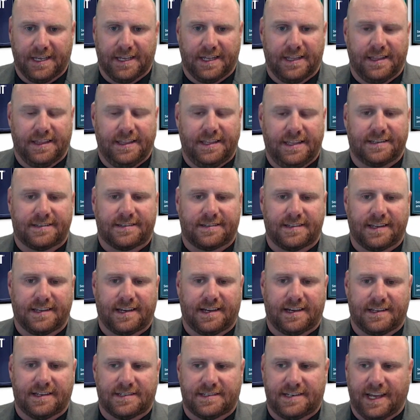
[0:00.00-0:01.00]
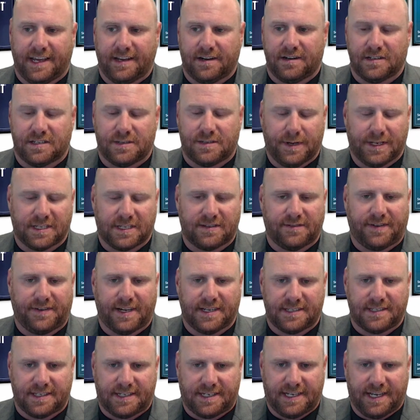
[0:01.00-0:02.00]
This standard specifies
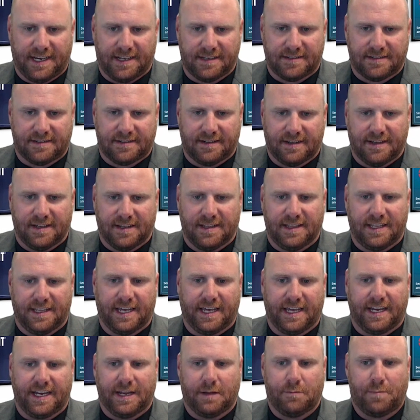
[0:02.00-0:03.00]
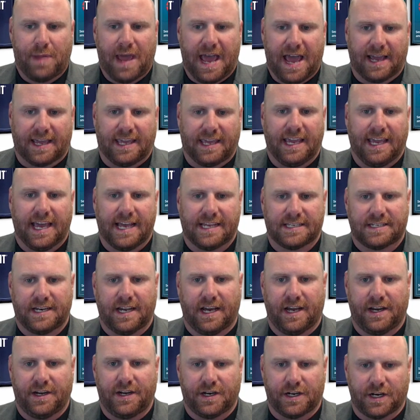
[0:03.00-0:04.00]
a test that packing has to
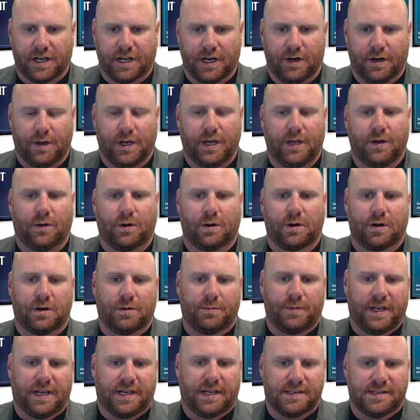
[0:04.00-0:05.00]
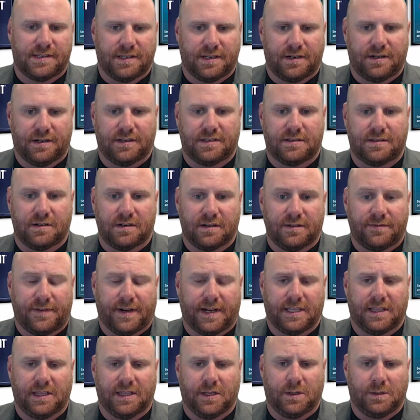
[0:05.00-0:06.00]
undergo in order to be considered
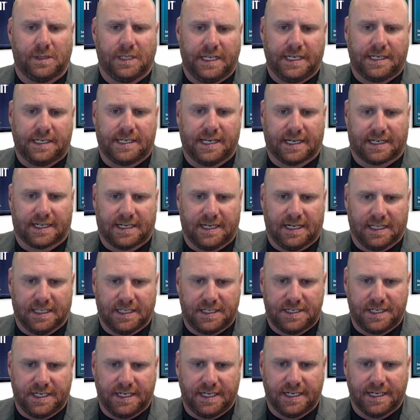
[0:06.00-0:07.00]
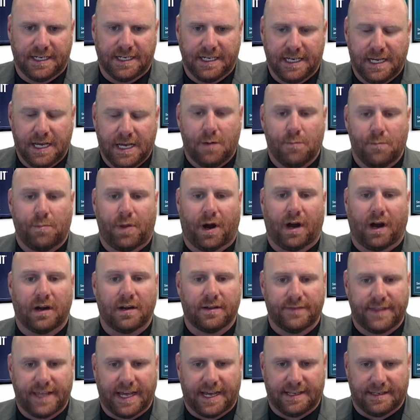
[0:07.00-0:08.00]
certified low leak technology. Part
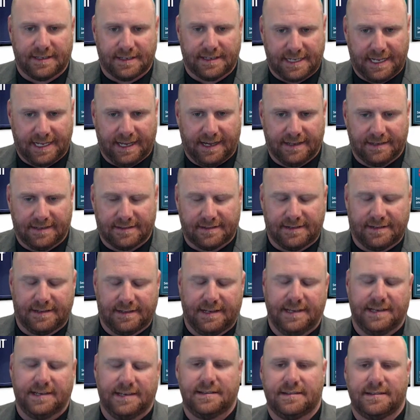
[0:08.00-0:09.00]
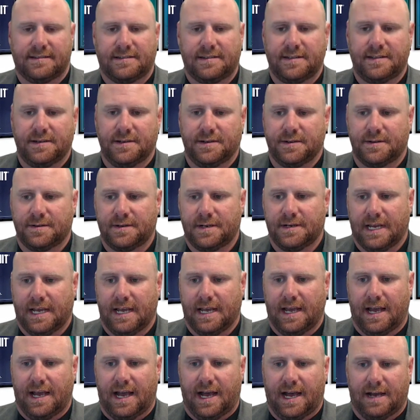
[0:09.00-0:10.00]
of that test is to
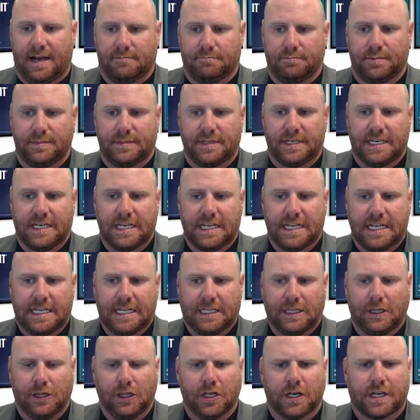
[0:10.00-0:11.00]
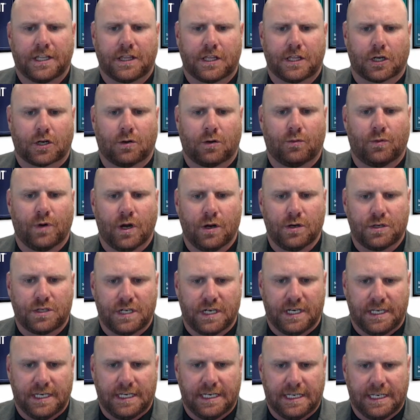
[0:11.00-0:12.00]
um, look at the
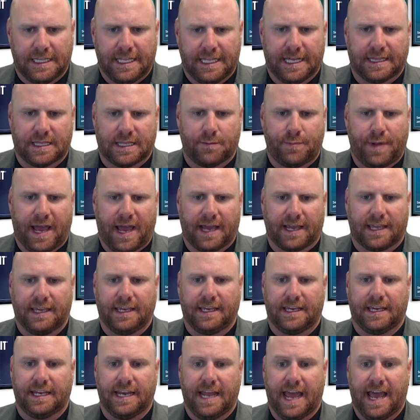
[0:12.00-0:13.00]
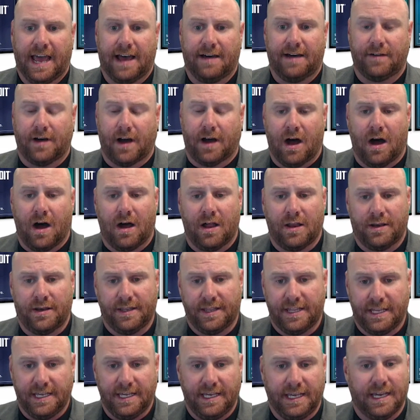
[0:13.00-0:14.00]
corrosion that the packing can have on
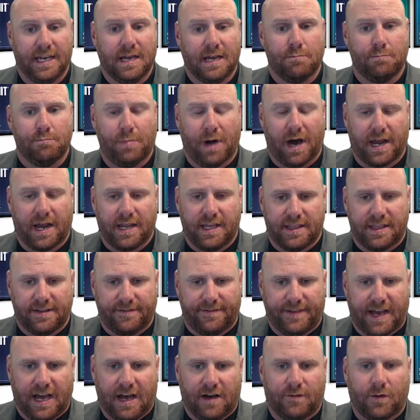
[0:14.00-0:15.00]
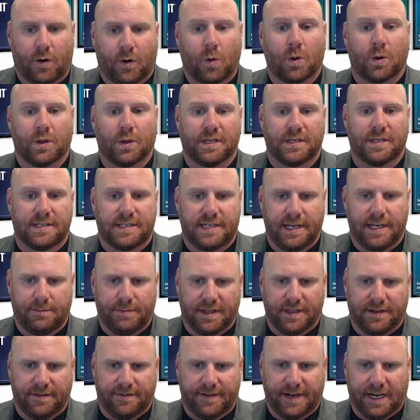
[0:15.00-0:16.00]
the body of the valve or the stem of
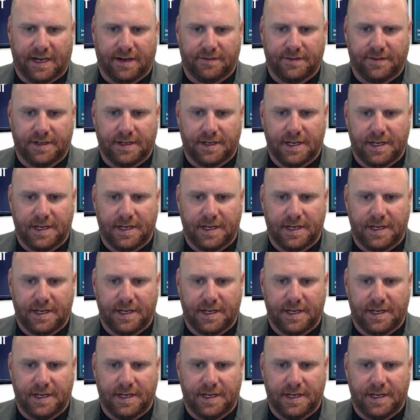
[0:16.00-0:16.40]
the valve.